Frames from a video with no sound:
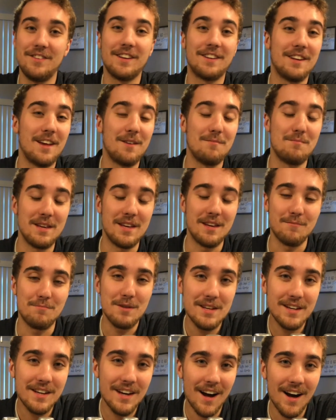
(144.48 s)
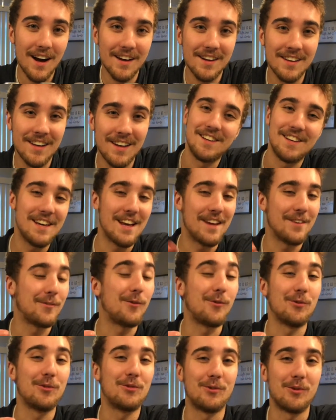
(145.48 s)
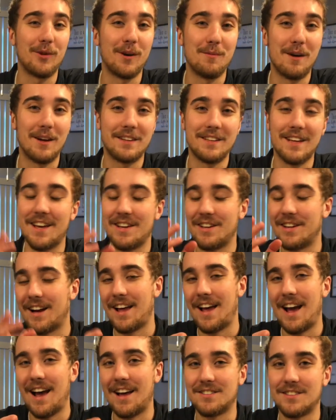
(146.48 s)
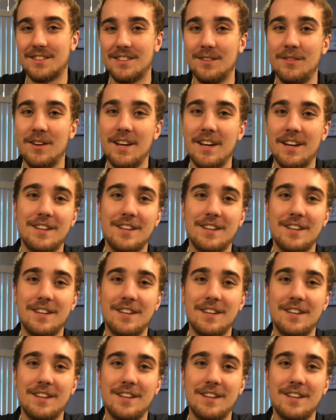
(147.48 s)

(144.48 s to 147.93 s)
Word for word: nickname being Peacock. He has a whole story about that, you gotta ask him.